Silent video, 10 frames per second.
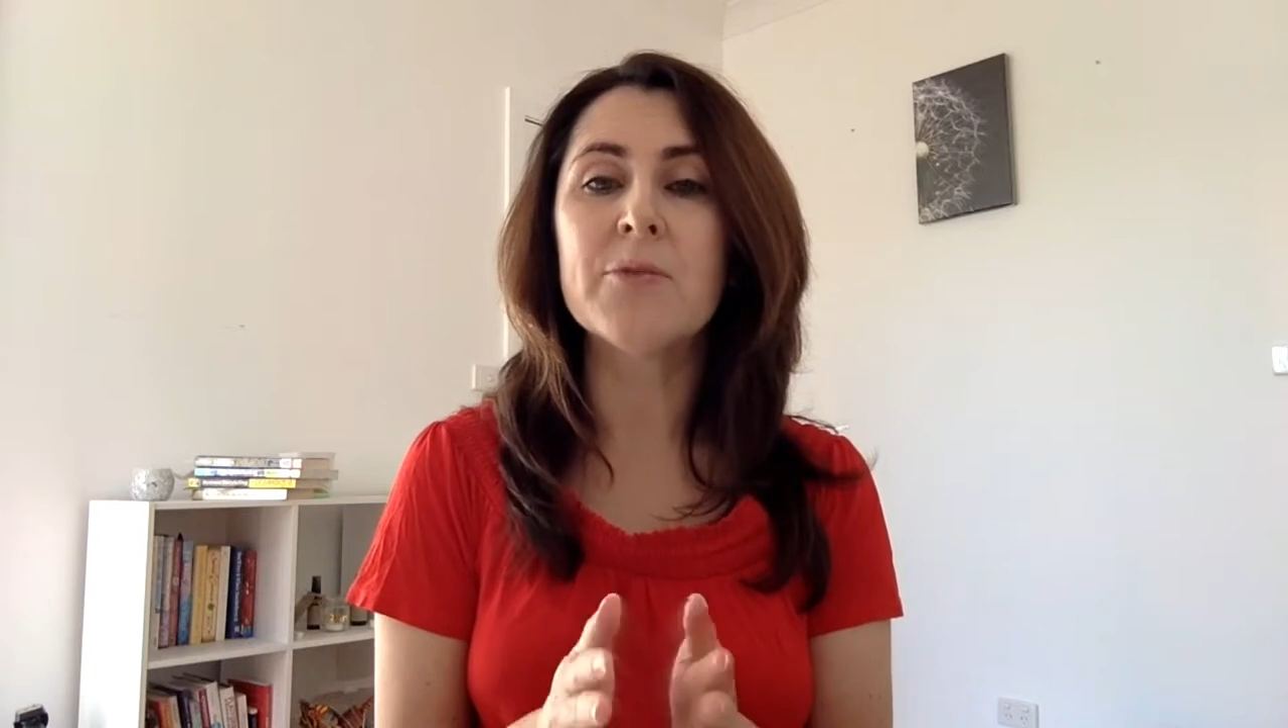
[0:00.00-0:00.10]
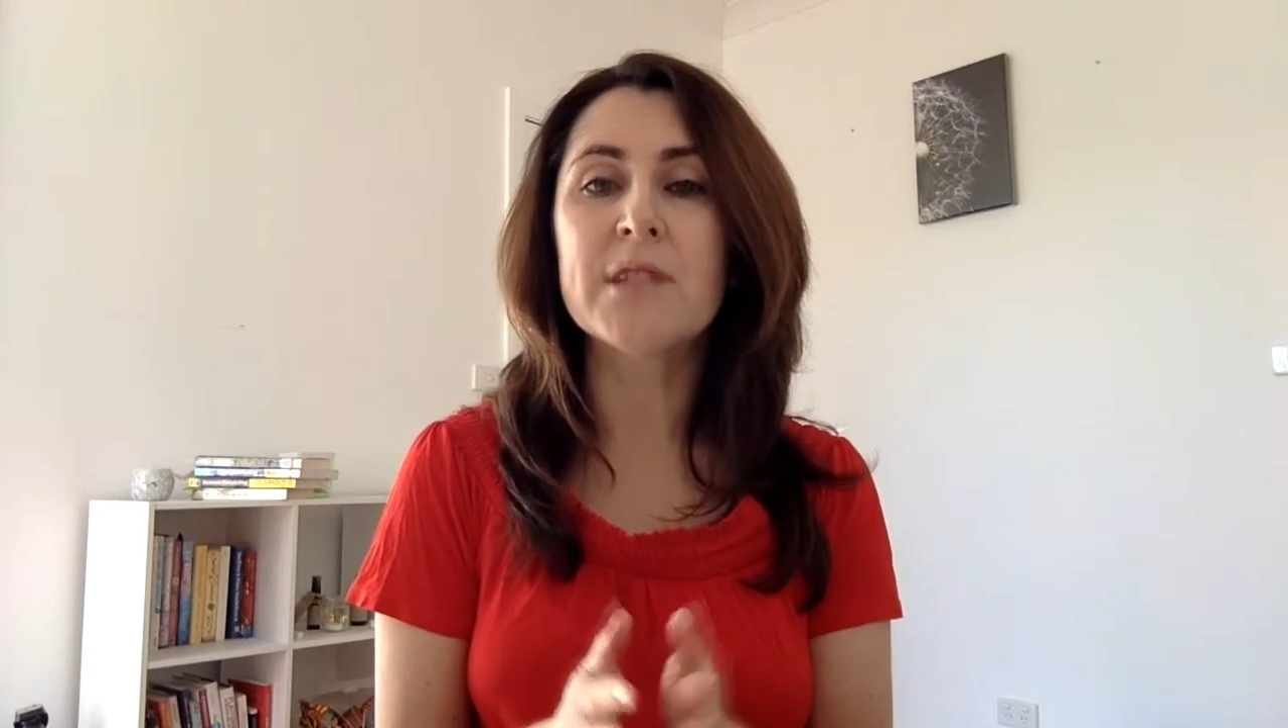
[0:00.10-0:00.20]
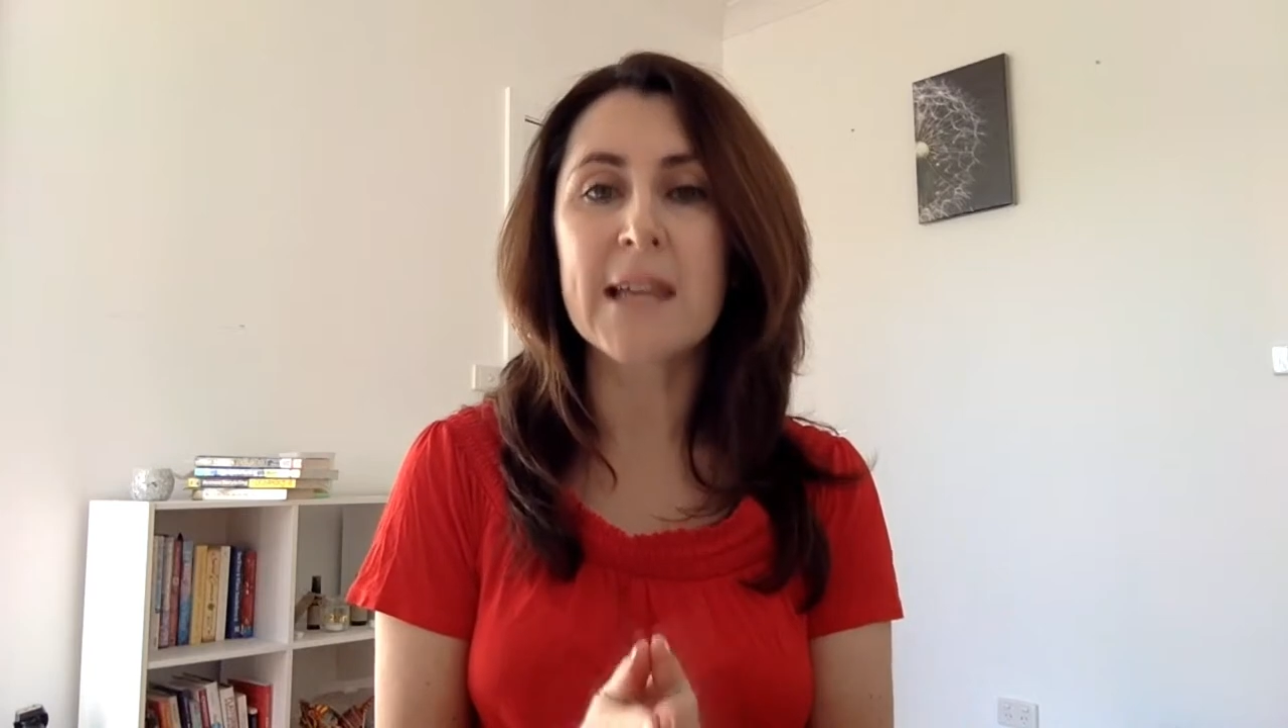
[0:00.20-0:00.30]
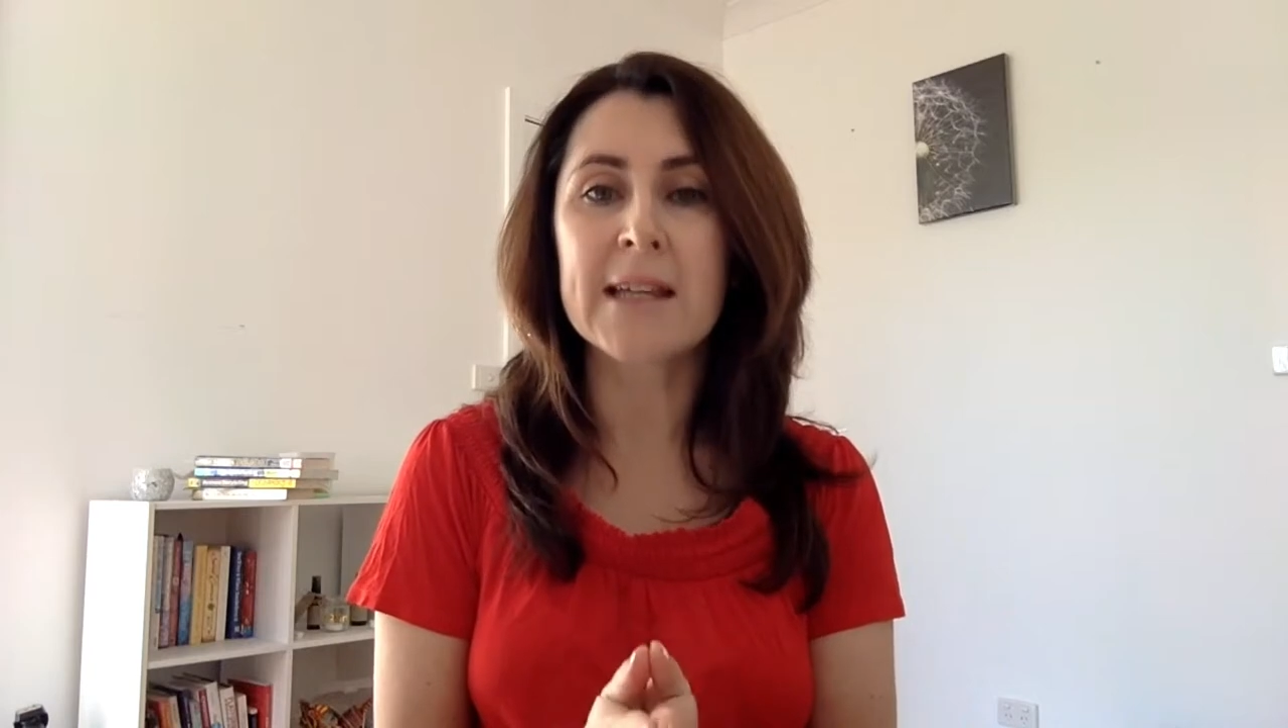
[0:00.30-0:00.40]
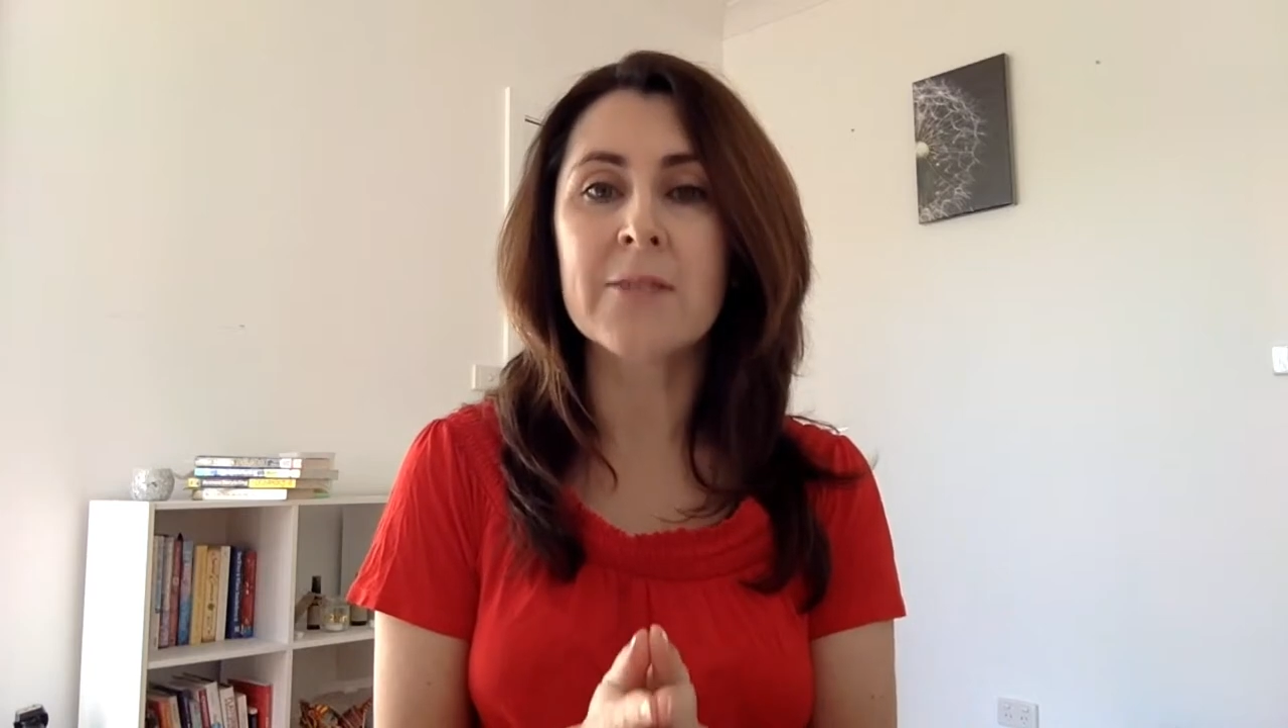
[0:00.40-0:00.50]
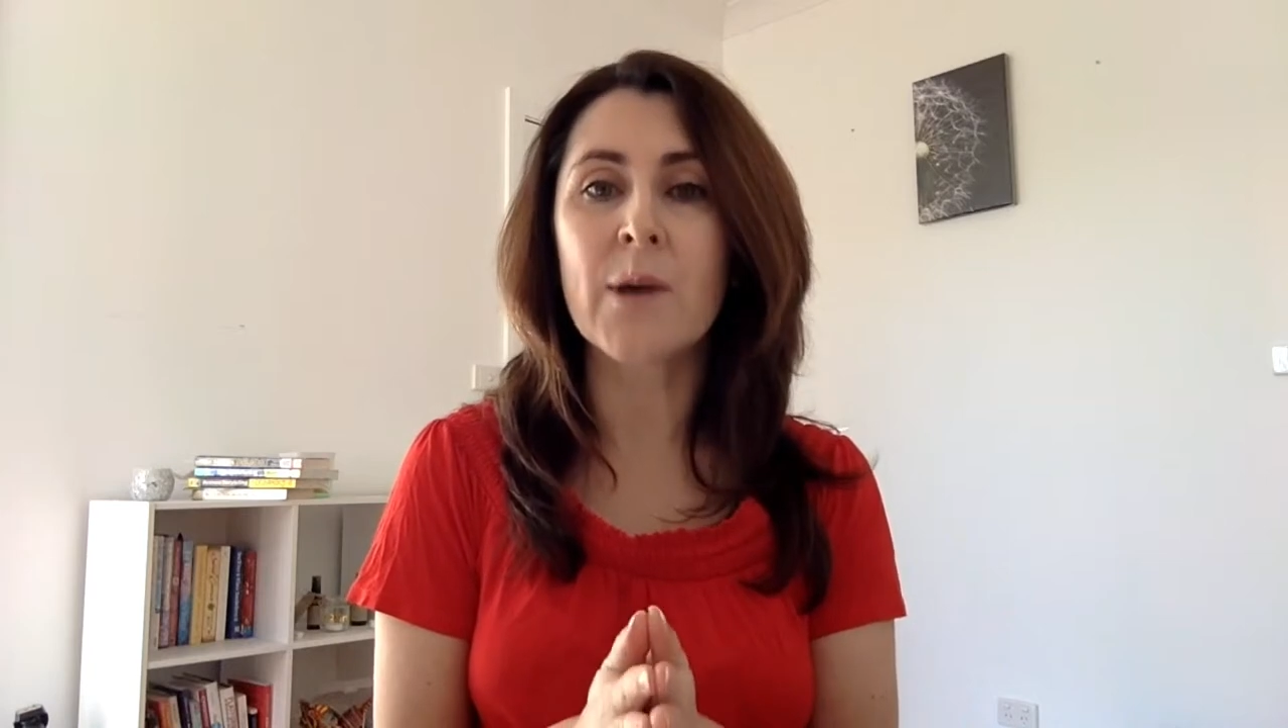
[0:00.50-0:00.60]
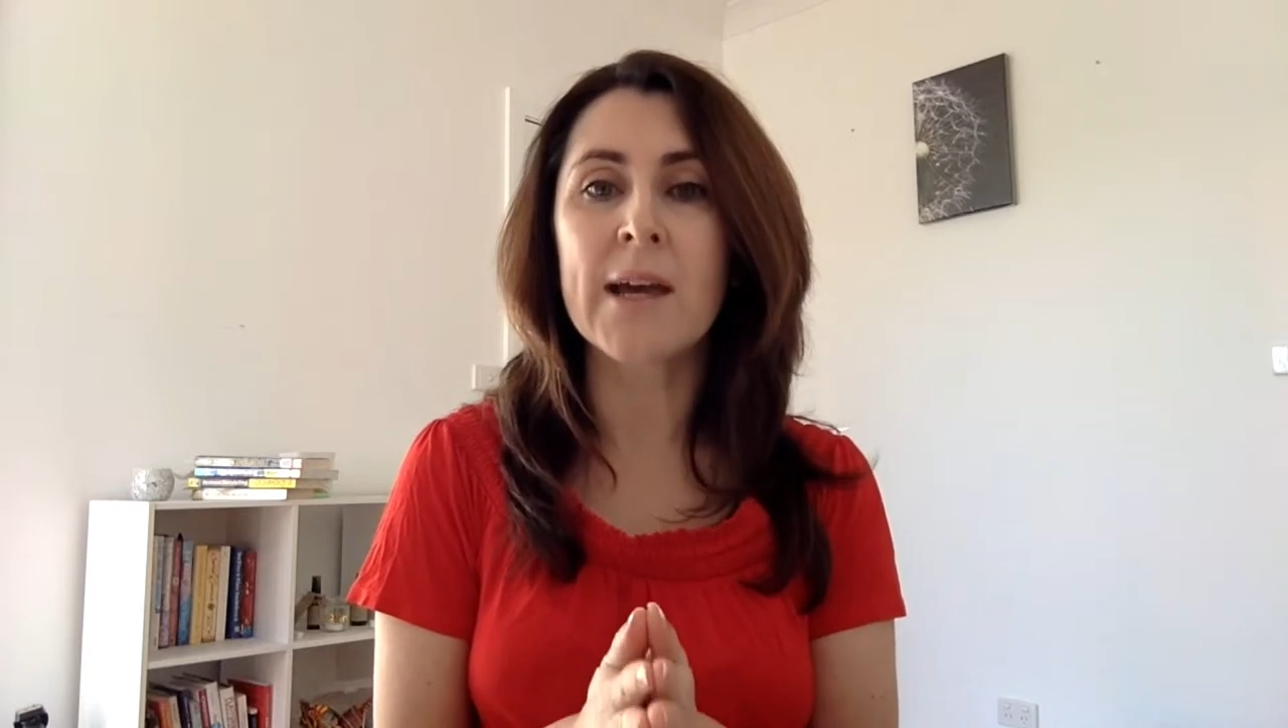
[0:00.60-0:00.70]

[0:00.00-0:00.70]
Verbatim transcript: take away